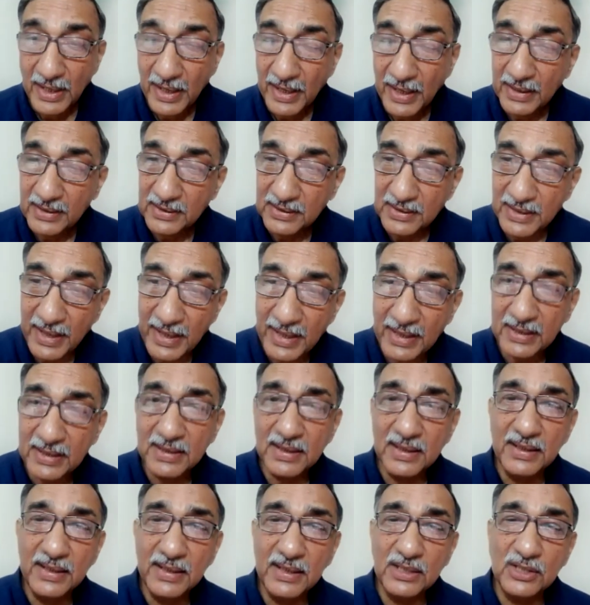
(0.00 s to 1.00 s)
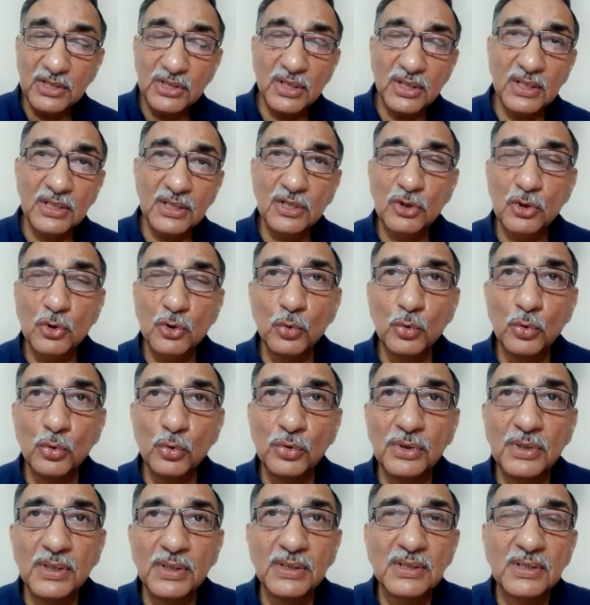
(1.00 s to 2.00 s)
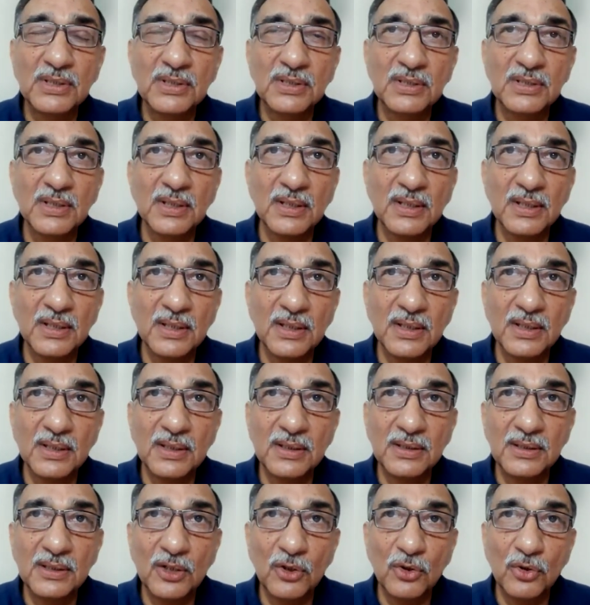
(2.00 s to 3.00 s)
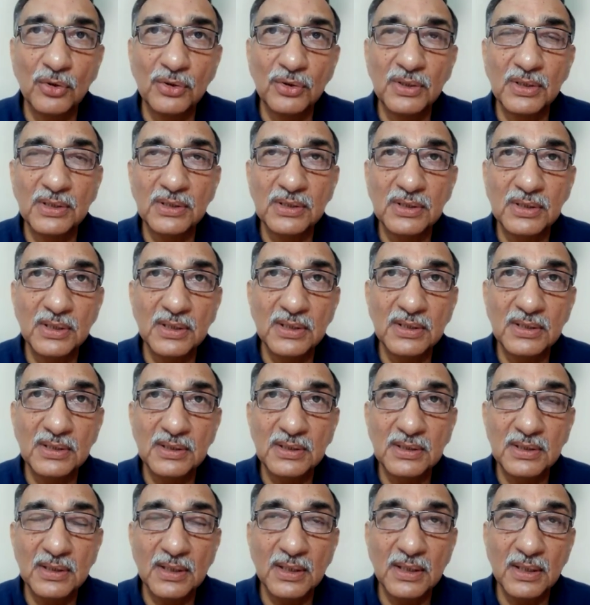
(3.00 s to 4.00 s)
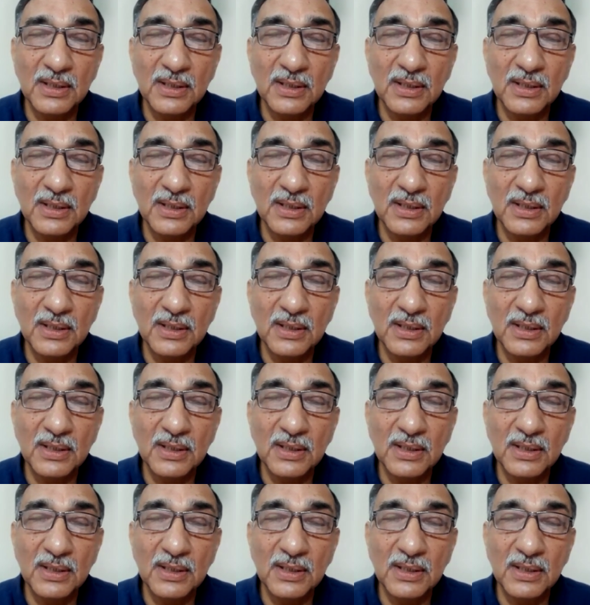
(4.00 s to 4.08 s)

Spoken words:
And that leads us to this, this